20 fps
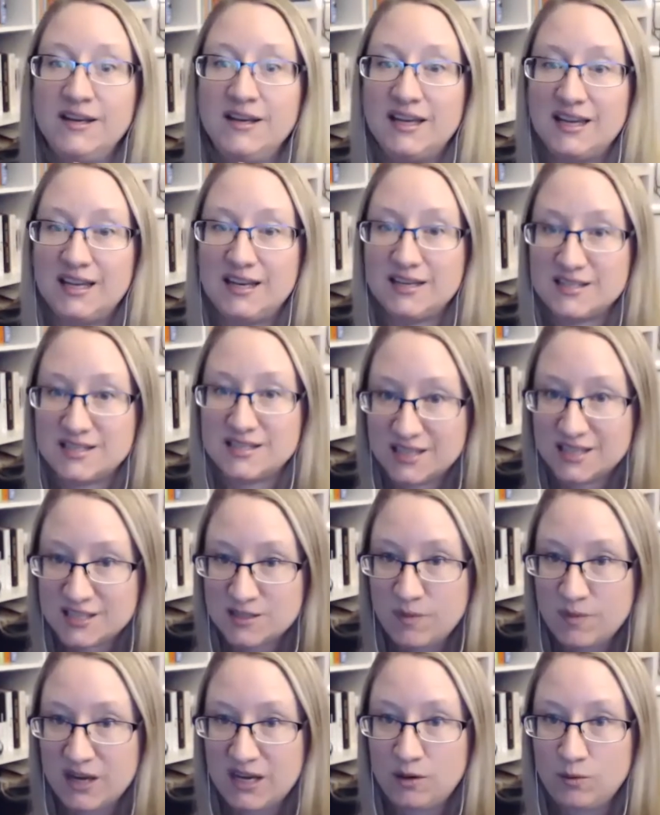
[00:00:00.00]
It is this
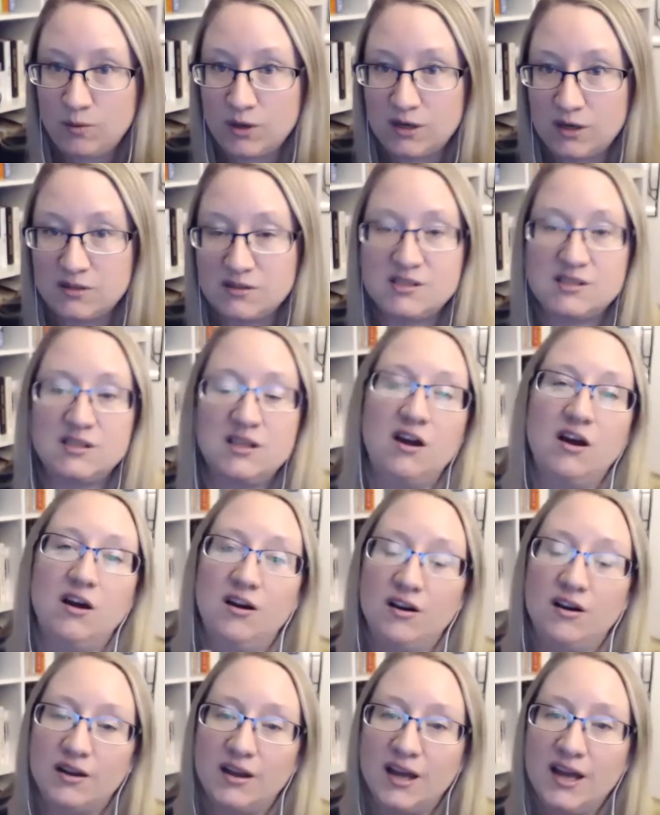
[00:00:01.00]
many words
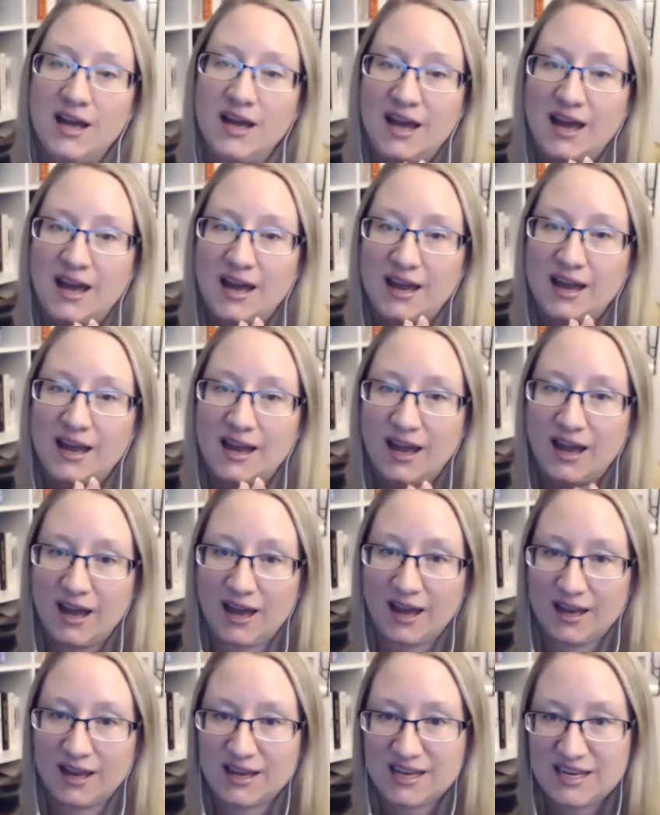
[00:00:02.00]
long.
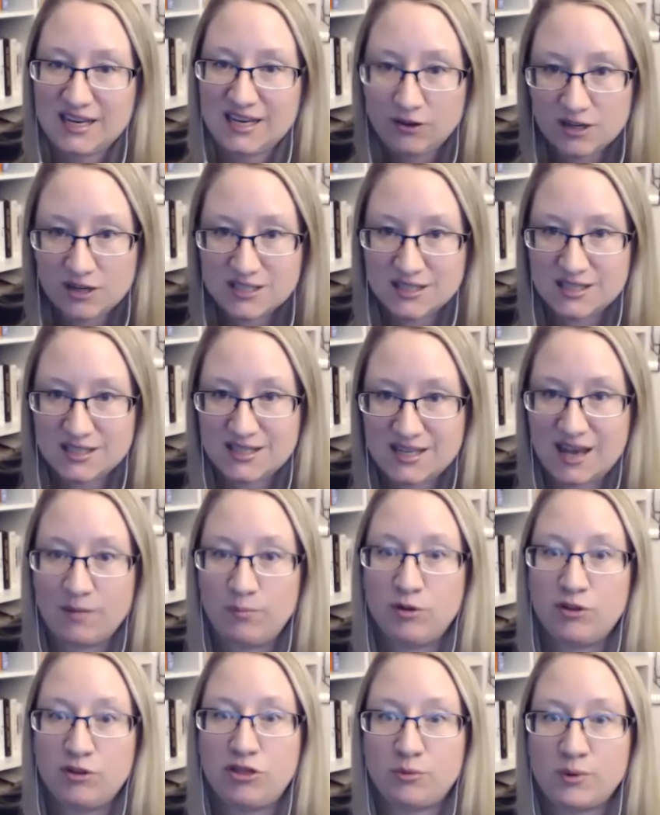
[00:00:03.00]
Here is a
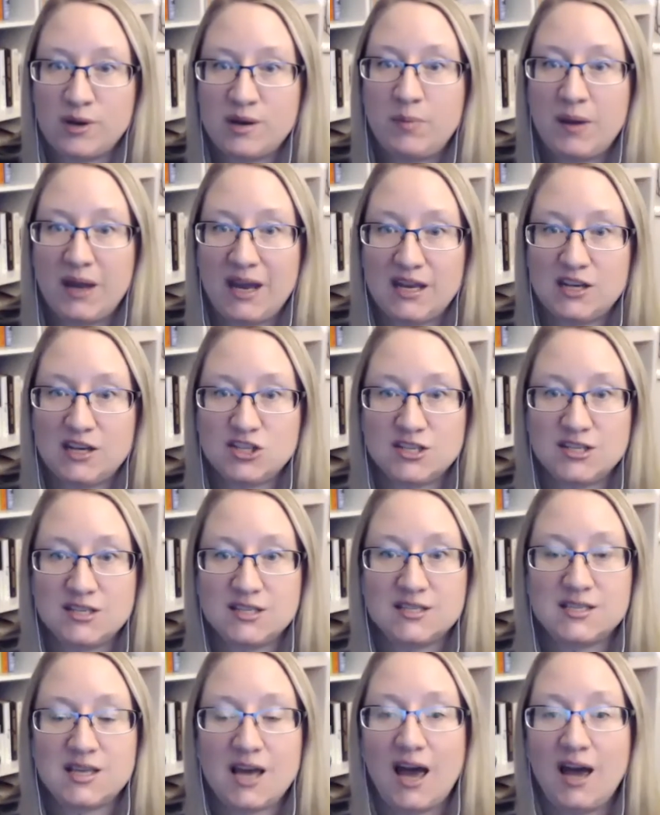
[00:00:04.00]
sample 3
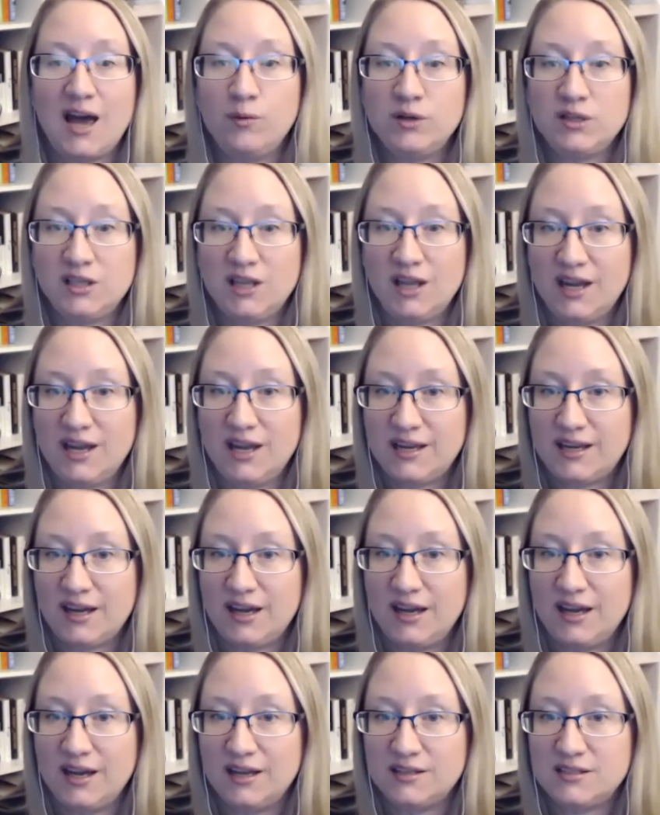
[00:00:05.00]
pages. I would like
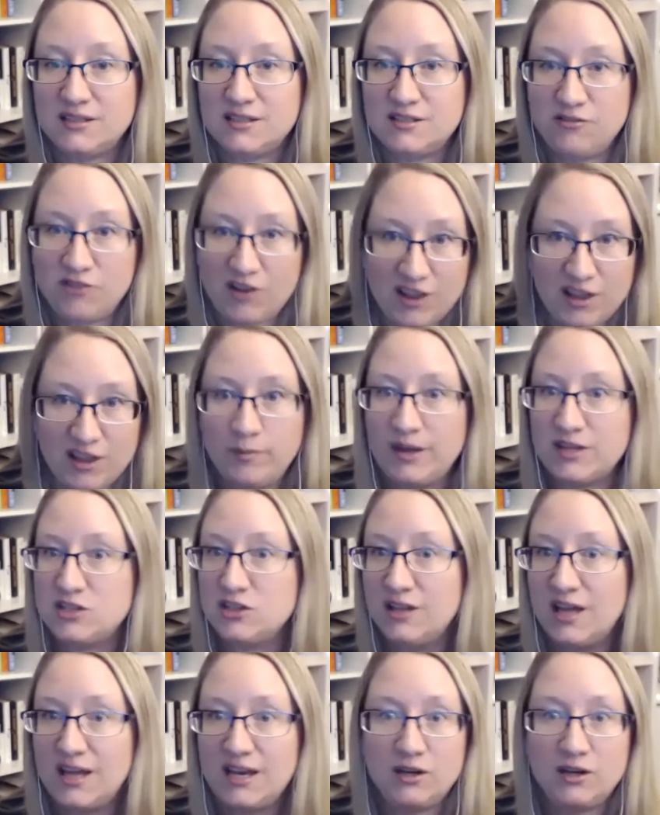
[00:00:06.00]
a developmental
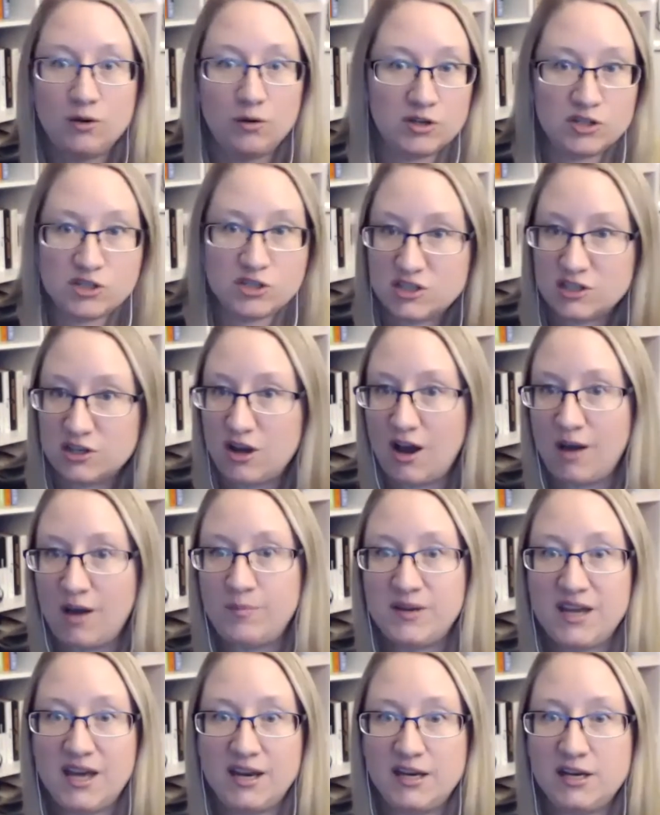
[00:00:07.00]
edit or just a
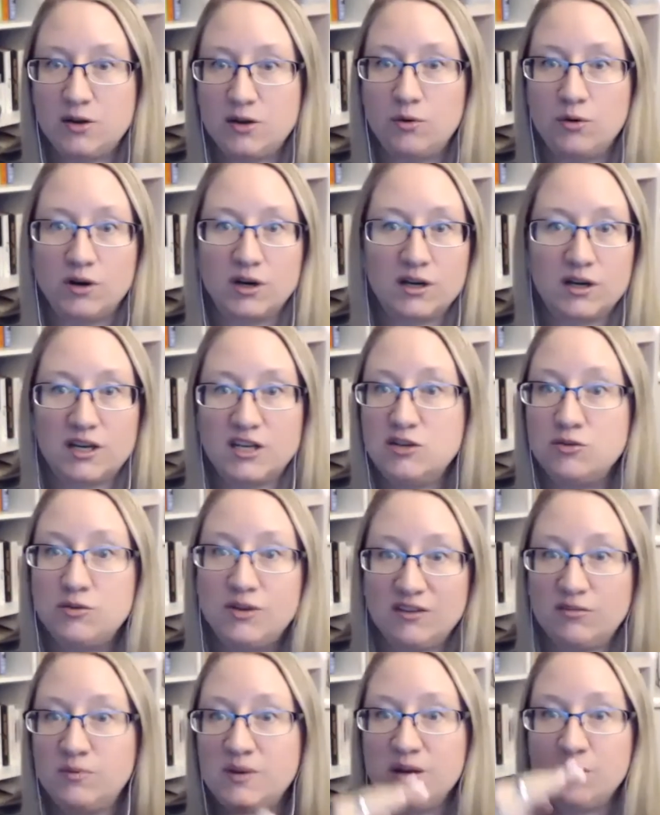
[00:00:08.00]
copy edit, or can you
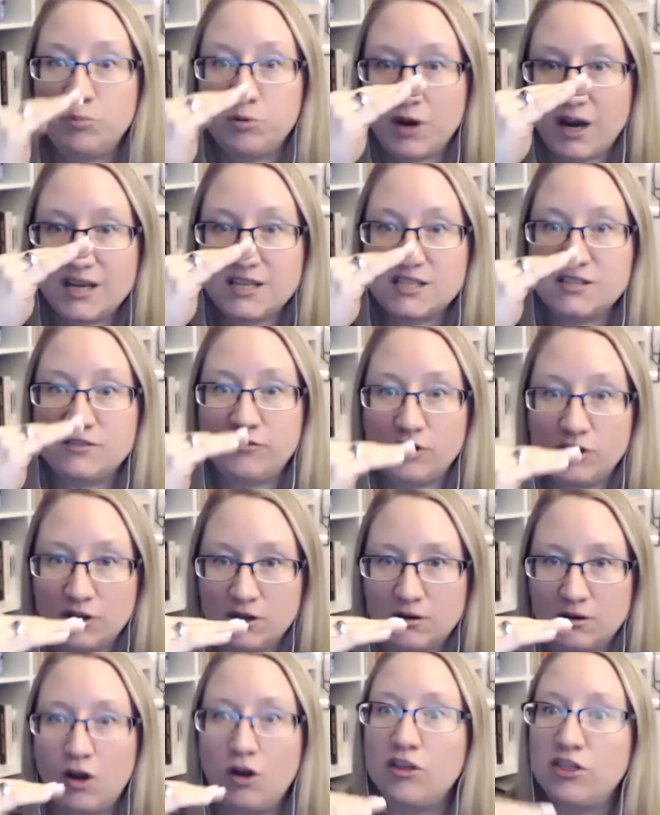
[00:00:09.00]
give me a price for
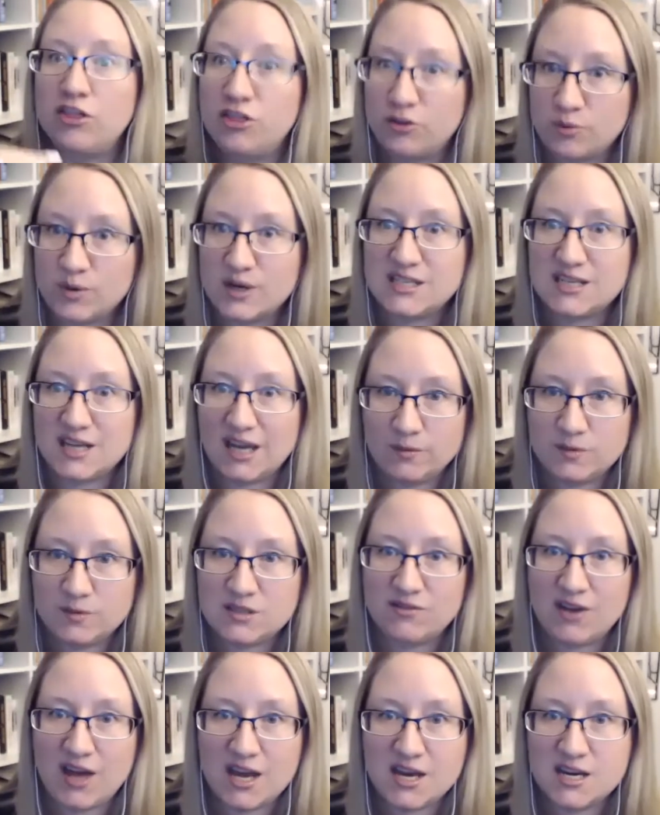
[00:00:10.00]
all 3 types of
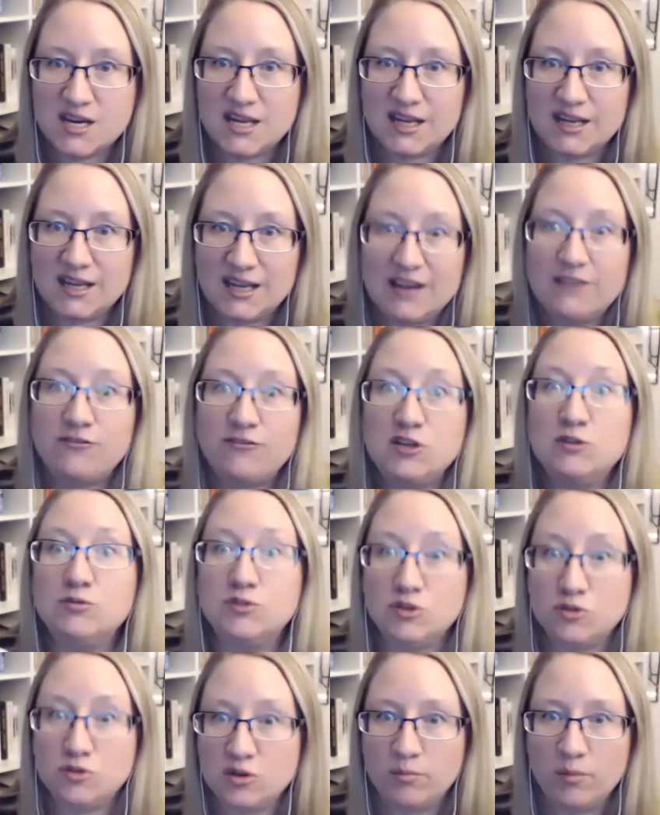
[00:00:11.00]
editing if you
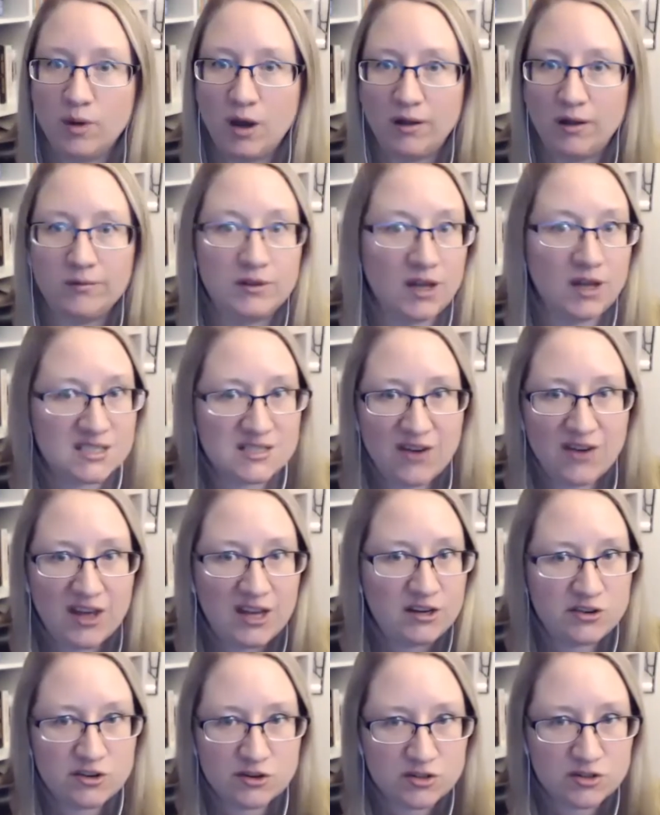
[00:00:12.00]
do them all? Lots of
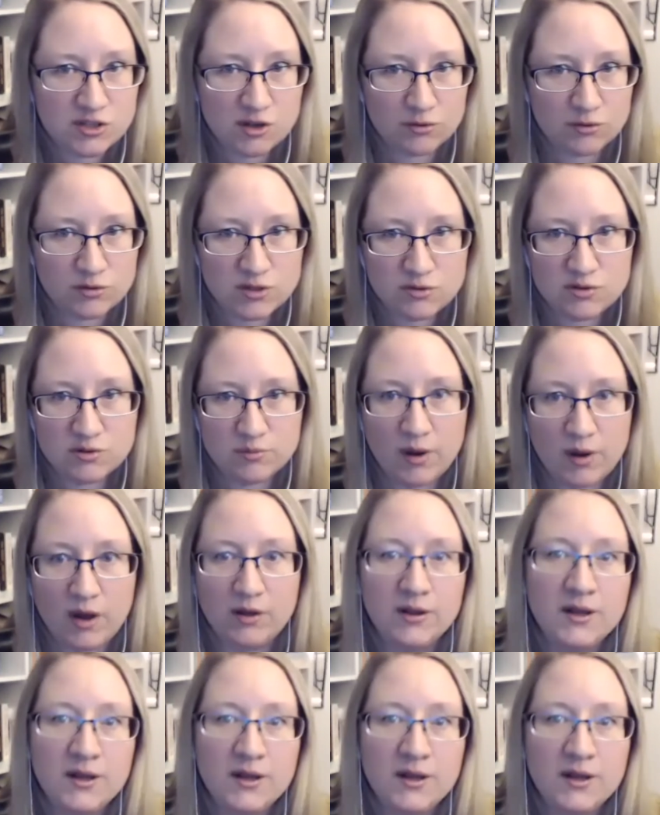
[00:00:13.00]
editors don't do them all.